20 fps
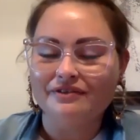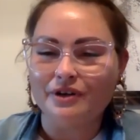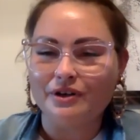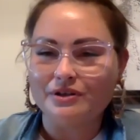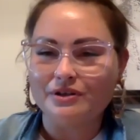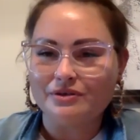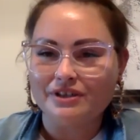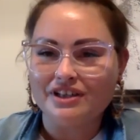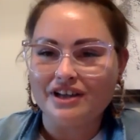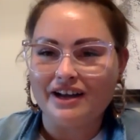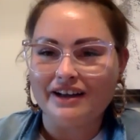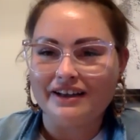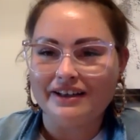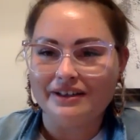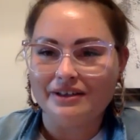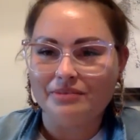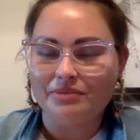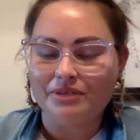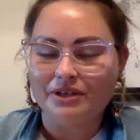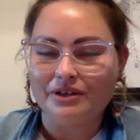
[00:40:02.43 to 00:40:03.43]
folks were
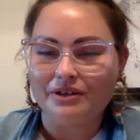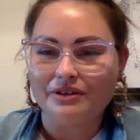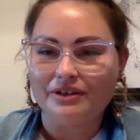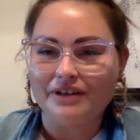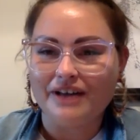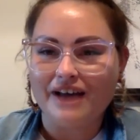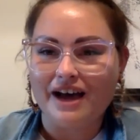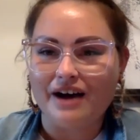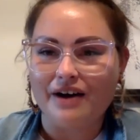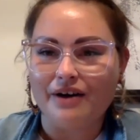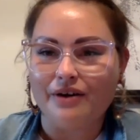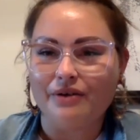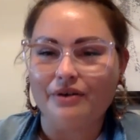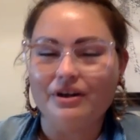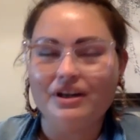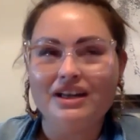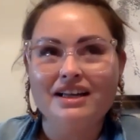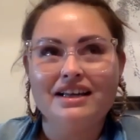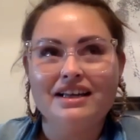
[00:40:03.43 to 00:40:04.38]
talking about how